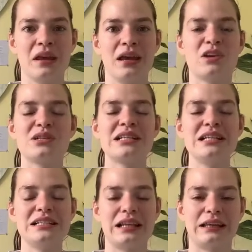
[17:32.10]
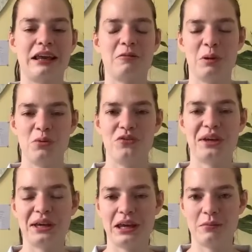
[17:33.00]
it was at least like getting me moving
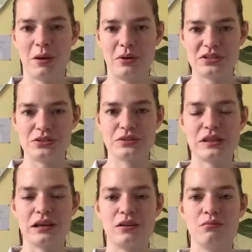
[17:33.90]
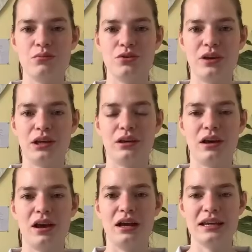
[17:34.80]
and getting my muscles like moving
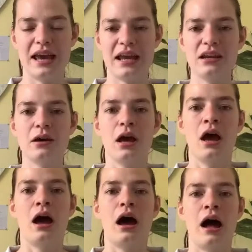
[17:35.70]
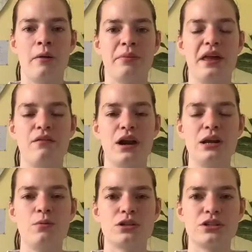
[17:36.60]
again. They really
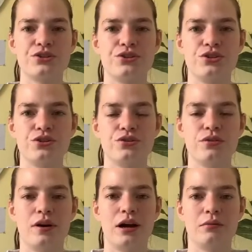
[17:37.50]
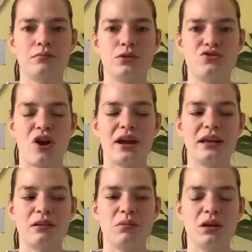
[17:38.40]
wanted to try and
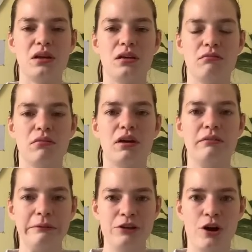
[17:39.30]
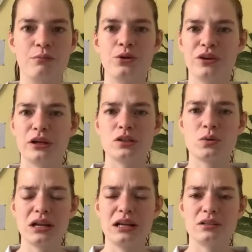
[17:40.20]
get me moving as
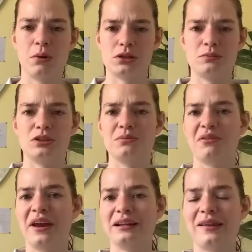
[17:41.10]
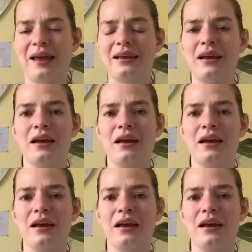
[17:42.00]
quickly as possible to prevent like